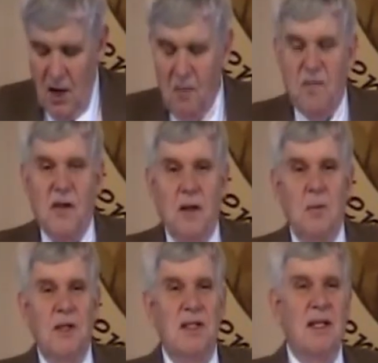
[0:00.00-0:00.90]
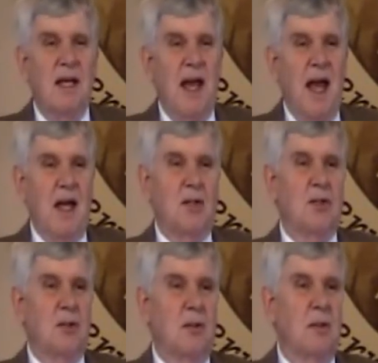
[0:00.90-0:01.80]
Hopefully, we see the answer